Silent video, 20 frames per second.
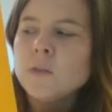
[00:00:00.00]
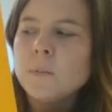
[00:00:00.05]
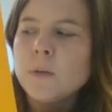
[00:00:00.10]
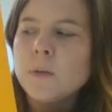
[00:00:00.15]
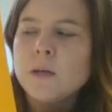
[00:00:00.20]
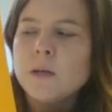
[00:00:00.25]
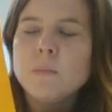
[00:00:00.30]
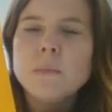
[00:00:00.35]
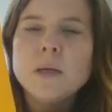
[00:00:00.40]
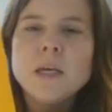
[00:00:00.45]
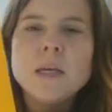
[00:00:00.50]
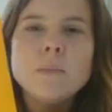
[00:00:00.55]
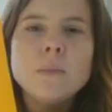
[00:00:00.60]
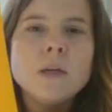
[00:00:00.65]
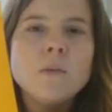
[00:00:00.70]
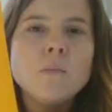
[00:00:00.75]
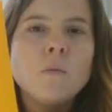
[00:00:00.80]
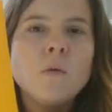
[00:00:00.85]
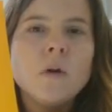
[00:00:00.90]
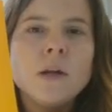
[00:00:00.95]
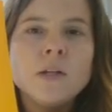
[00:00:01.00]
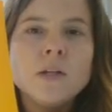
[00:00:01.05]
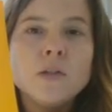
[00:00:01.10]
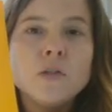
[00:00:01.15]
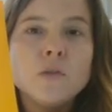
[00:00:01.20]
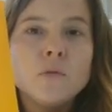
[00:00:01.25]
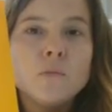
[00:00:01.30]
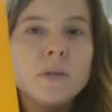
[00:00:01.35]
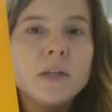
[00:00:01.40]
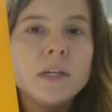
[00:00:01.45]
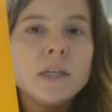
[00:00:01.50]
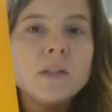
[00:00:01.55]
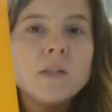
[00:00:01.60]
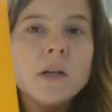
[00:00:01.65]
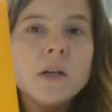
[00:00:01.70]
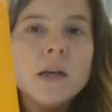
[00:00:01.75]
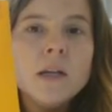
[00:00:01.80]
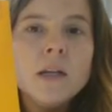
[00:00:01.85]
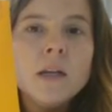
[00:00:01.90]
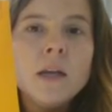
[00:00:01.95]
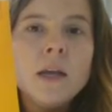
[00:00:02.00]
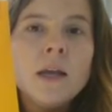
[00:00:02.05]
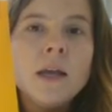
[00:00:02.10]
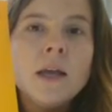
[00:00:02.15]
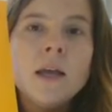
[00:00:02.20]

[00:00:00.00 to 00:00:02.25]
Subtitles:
spend maybe 1 to 2 minutes on.